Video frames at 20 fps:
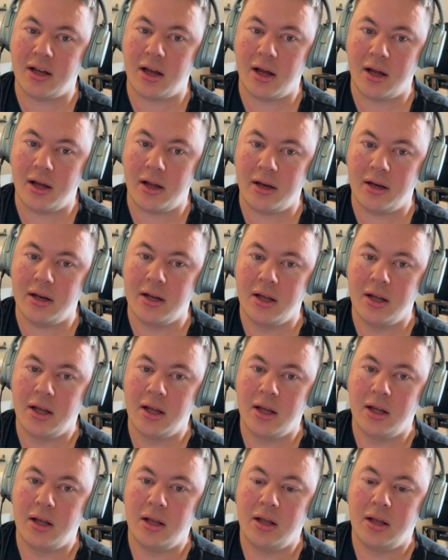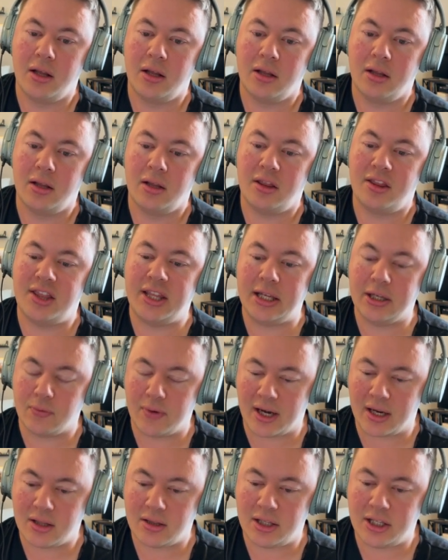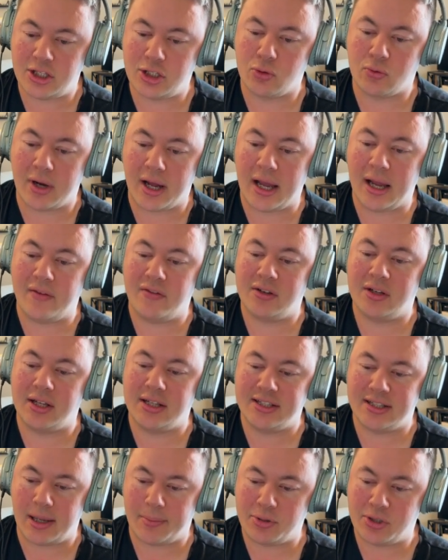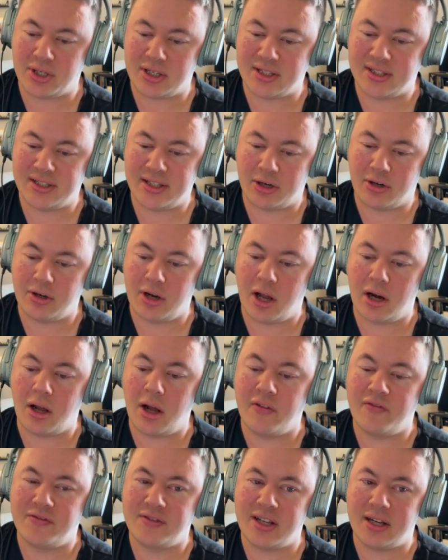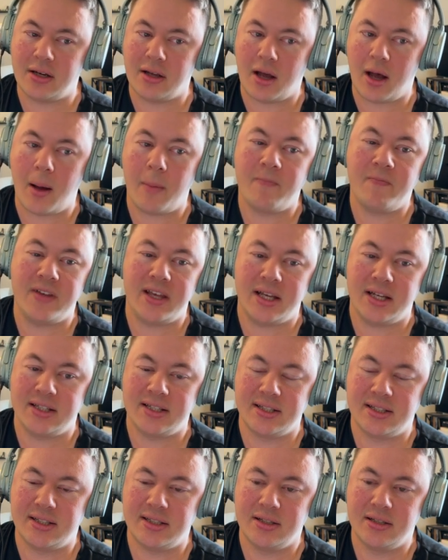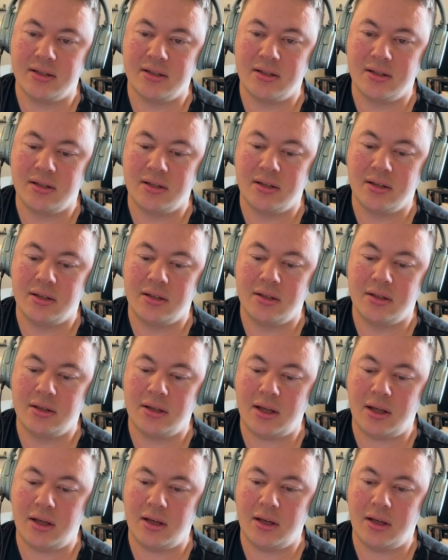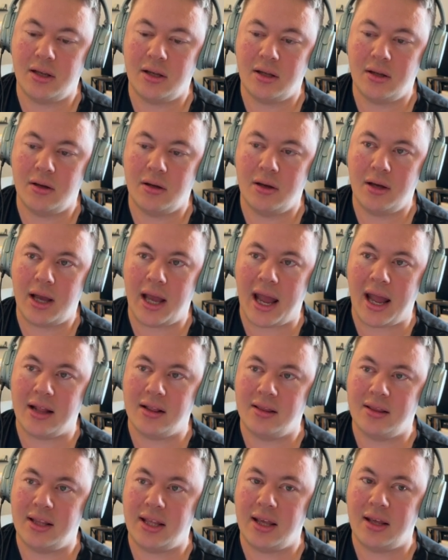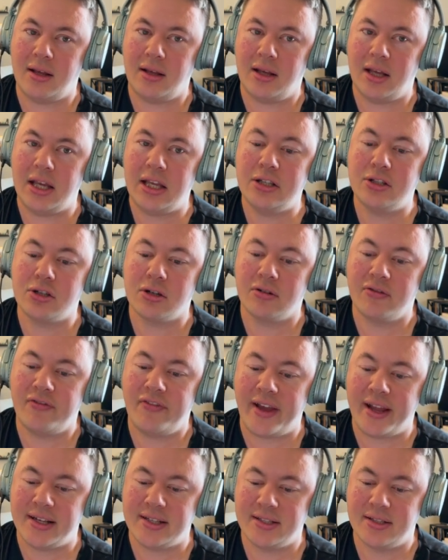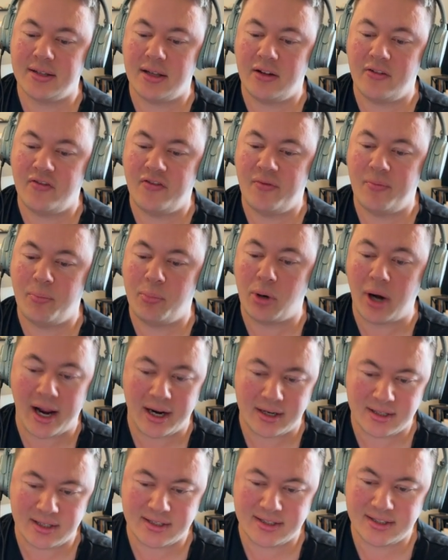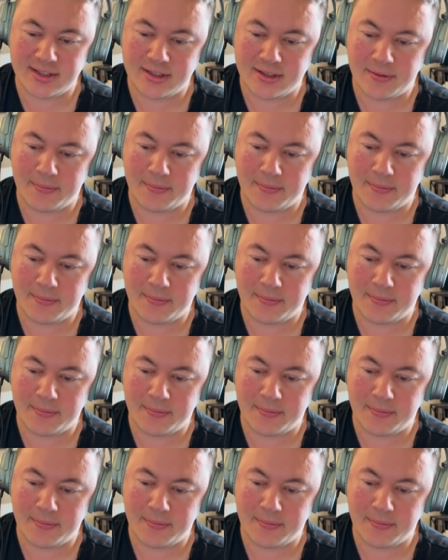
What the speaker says: on theoretically derived conceptions that are not often obvious at the interface of practice.